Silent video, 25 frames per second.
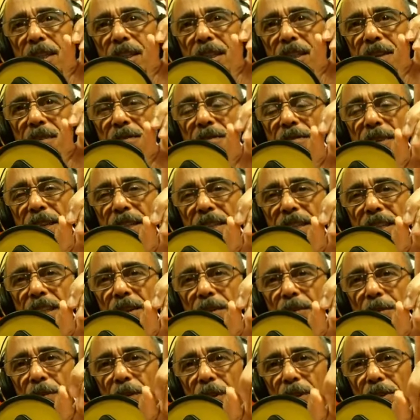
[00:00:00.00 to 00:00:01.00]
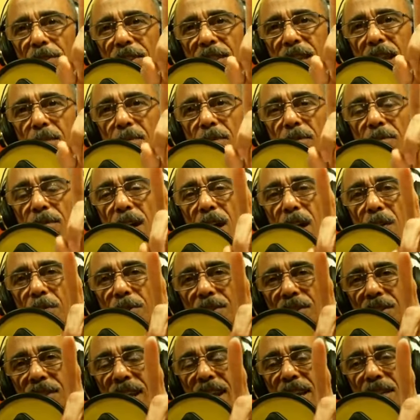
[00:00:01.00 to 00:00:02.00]
and convicted the first time around
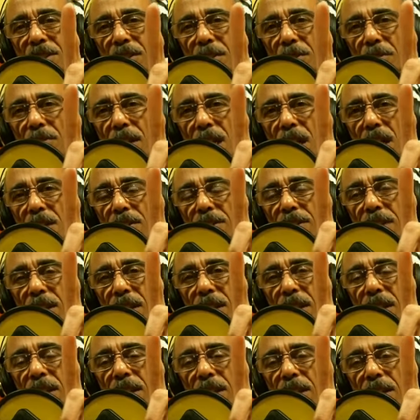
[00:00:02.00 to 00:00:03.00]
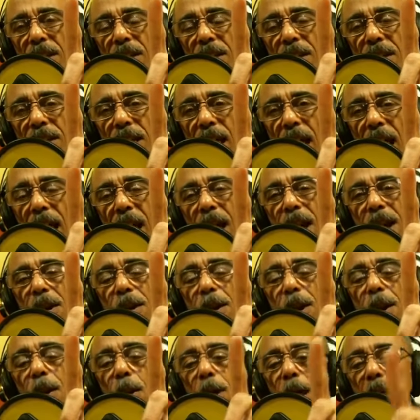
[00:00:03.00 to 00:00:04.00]
with stand your ground yeah
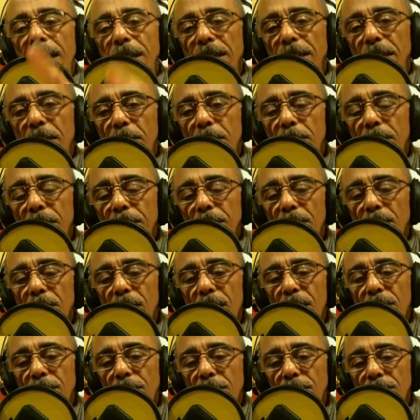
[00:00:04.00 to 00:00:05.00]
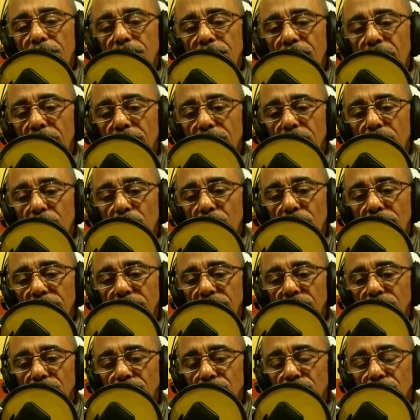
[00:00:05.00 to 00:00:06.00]
in the middle dr
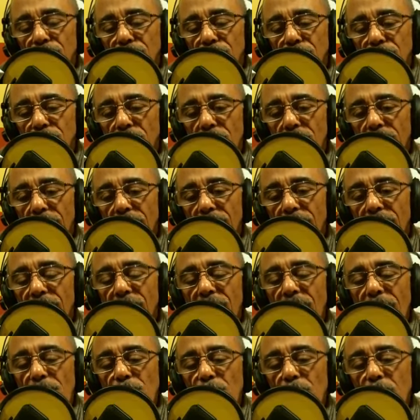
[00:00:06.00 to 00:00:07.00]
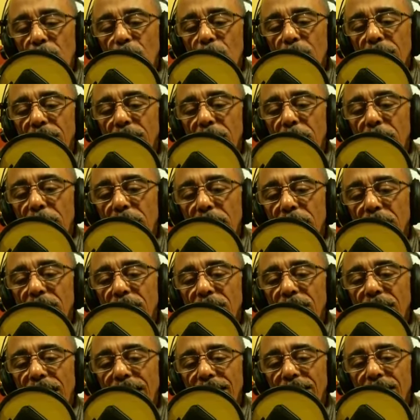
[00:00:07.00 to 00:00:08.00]
boyce is a true story we were in the
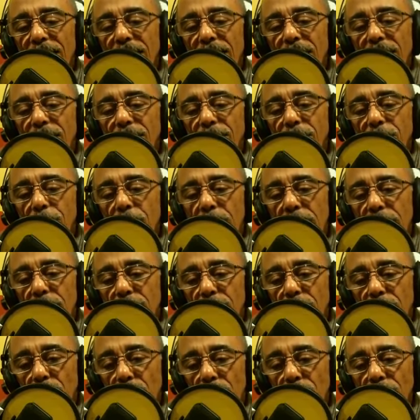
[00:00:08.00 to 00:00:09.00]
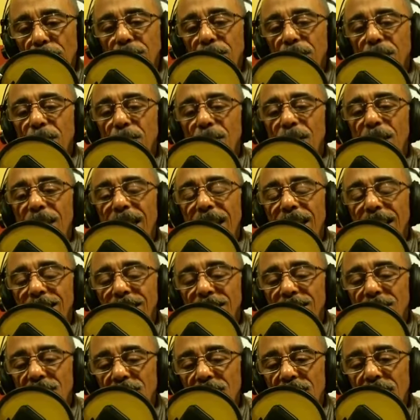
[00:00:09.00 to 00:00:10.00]
middle uh, of, in rehearsal
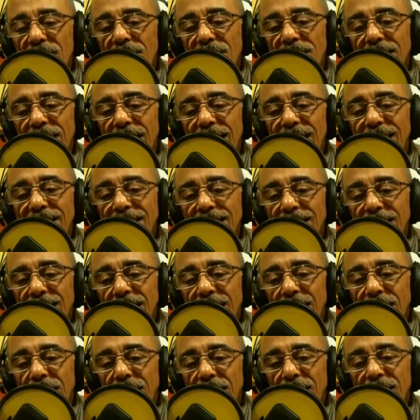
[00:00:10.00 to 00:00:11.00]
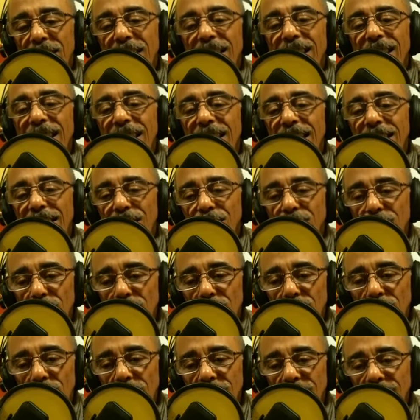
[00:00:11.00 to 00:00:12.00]
at the Cherry Lane Theater in New
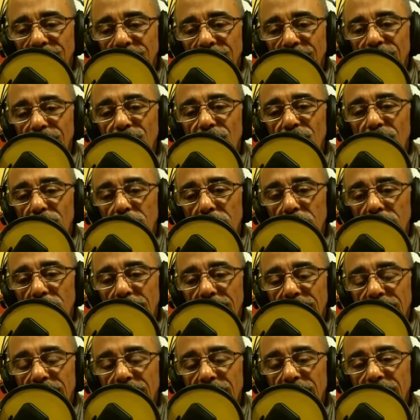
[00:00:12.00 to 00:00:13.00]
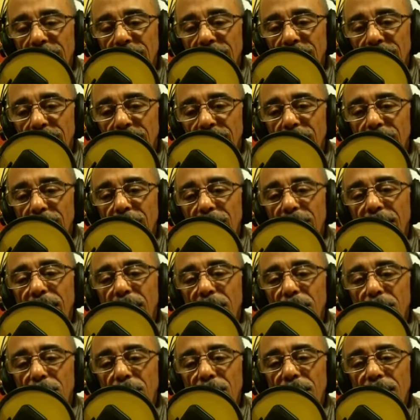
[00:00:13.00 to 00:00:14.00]
York City on Monday,
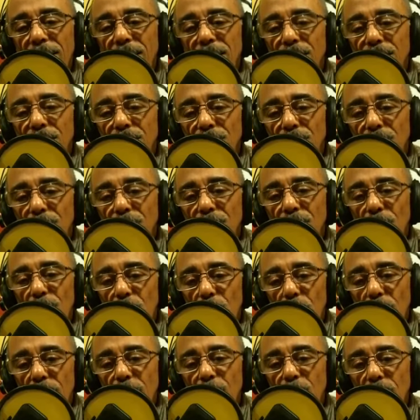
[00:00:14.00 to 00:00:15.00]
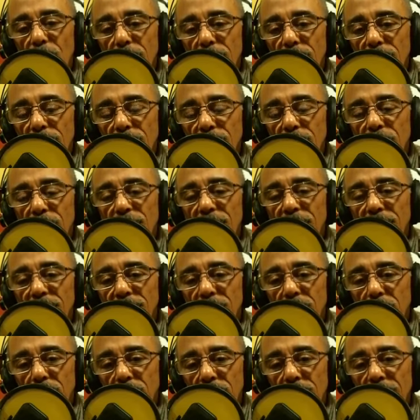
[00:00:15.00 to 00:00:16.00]
getting ready to do the one woman show that
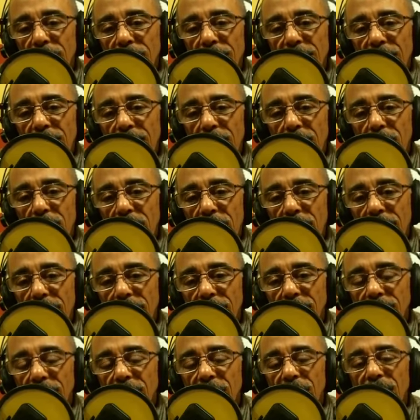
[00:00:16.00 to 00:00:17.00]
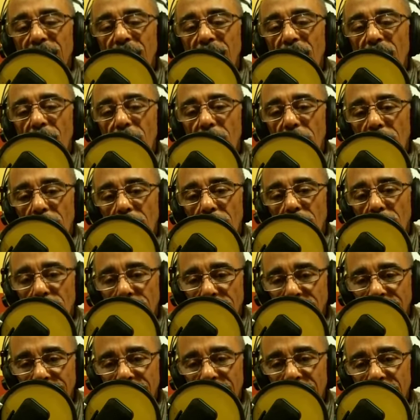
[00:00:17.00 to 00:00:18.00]
Sabrina Lamb has about
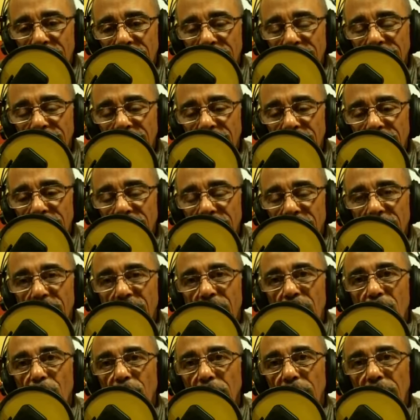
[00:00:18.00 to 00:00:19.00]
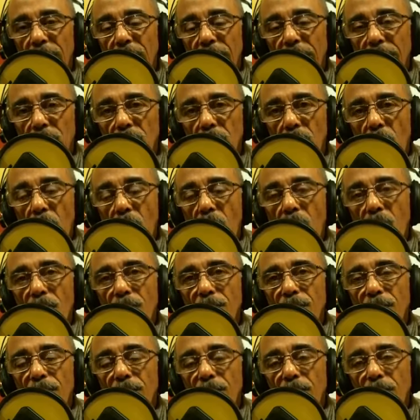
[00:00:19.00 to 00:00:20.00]
Marissa Alexander, and we got a call
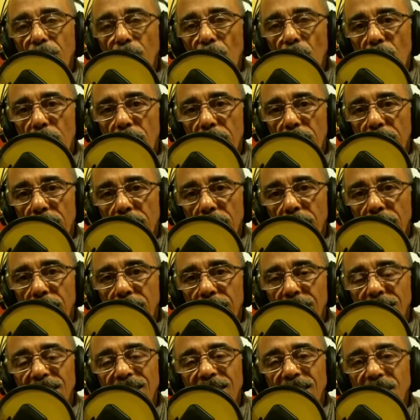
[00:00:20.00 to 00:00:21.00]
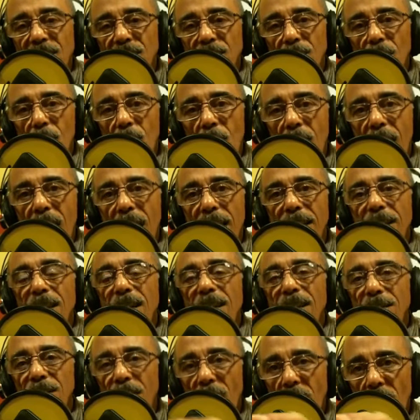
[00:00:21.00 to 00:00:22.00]
from Florida. This is so hot.
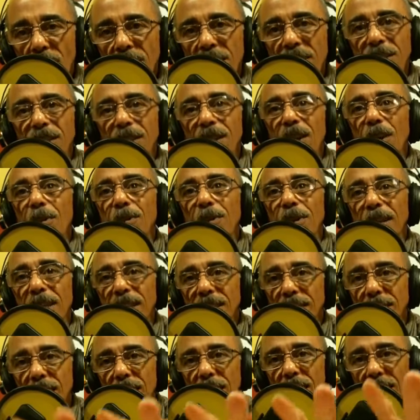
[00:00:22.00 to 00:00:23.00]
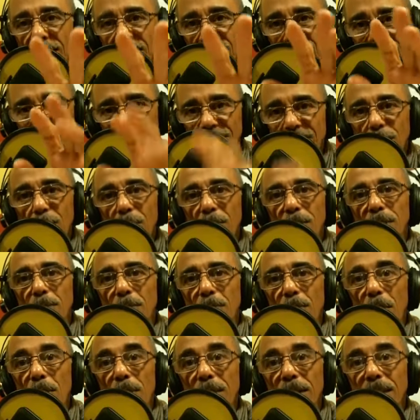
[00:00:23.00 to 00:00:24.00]
Y'all didn't know this until it was
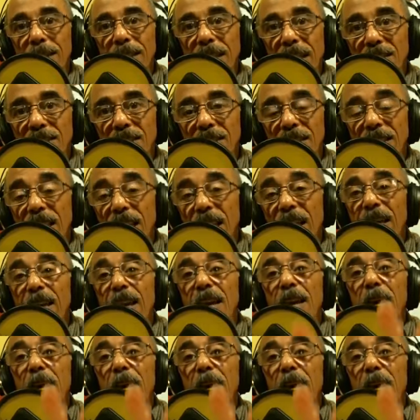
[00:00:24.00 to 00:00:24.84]
broken yesterday.